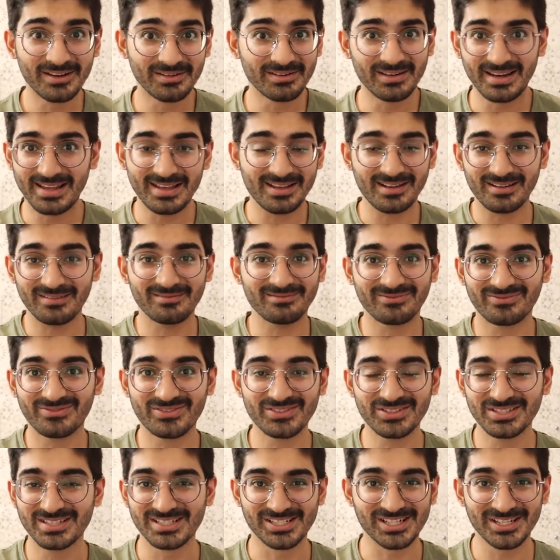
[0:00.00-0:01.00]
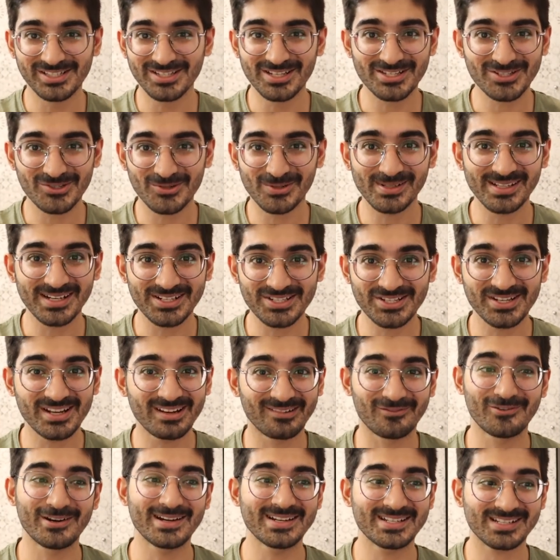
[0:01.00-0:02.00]
Like, she just told that she
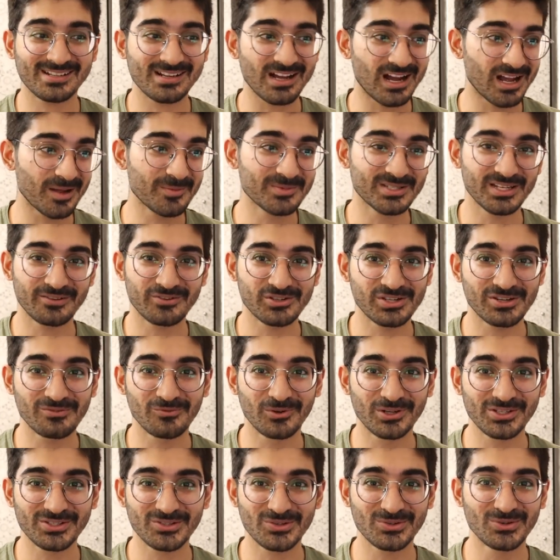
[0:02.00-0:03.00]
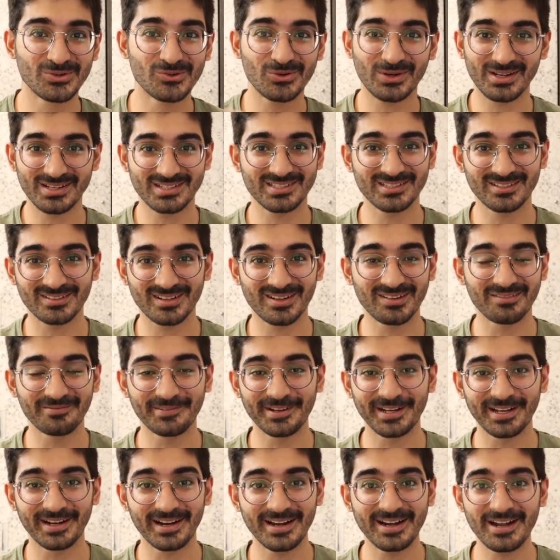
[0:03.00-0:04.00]
avoids carbs if she wants to look a certain
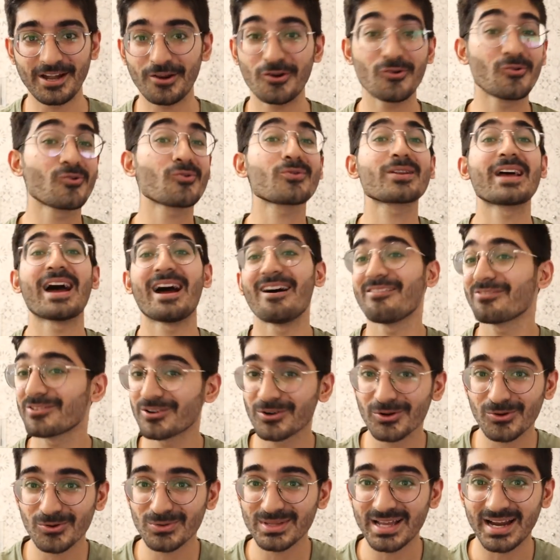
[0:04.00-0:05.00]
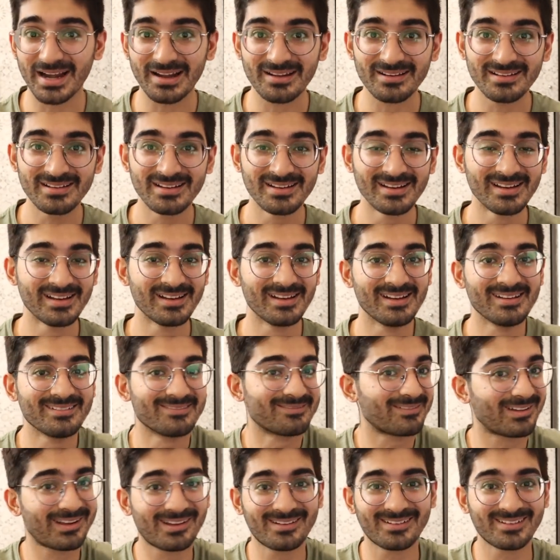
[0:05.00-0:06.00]
way, right? You don't have to do that.
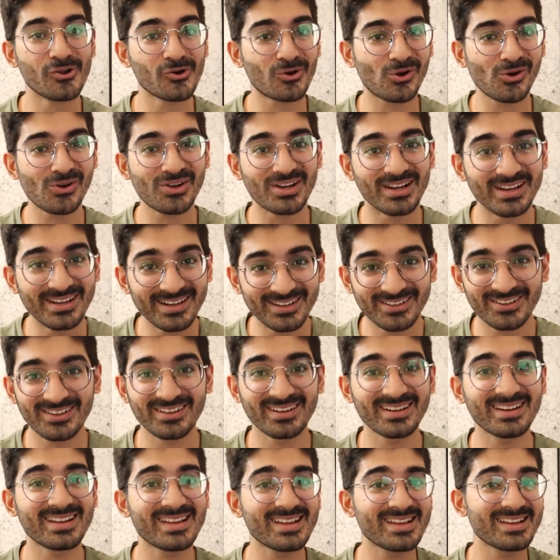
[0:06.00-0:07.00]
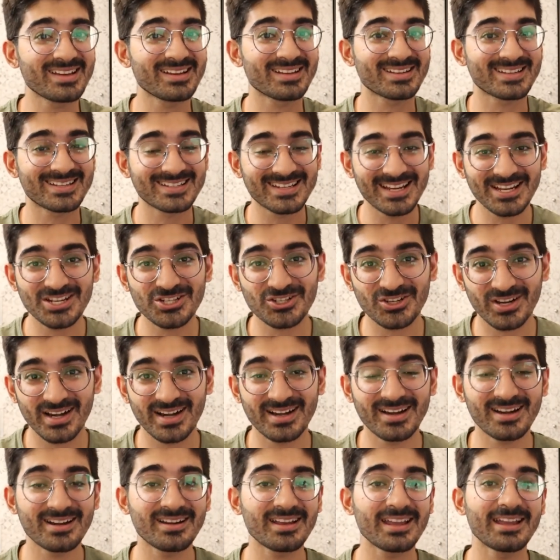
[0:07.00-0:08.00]
You could literally stay
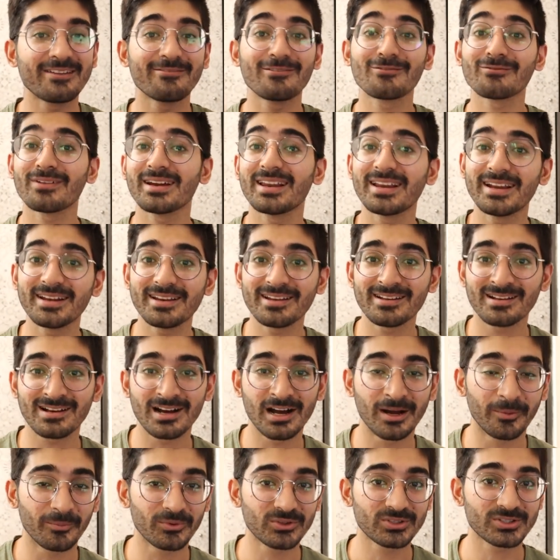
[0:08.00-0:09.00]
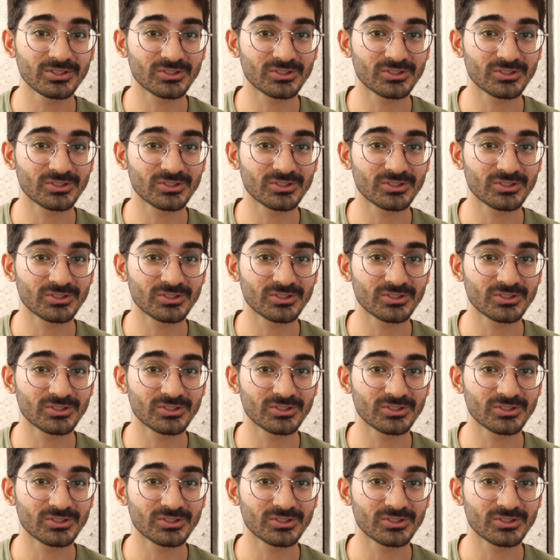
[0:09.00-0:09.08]
shredded even while eating carbs.